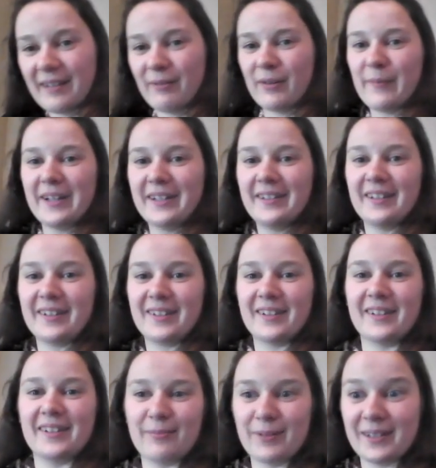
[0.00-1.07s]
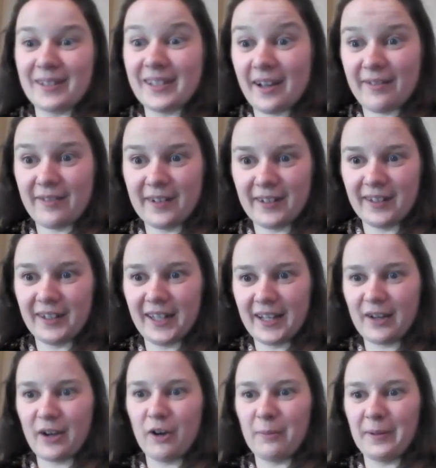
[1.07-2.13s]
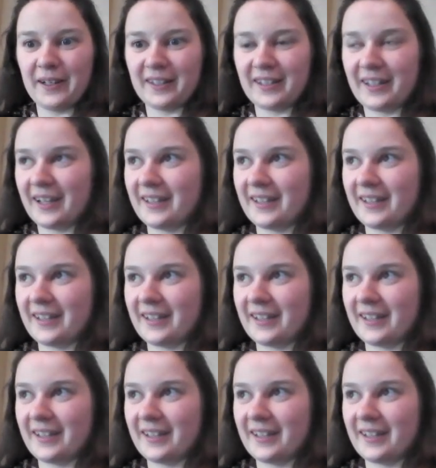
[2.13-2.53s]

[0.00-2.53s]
One of my sisters was definitely like hoping to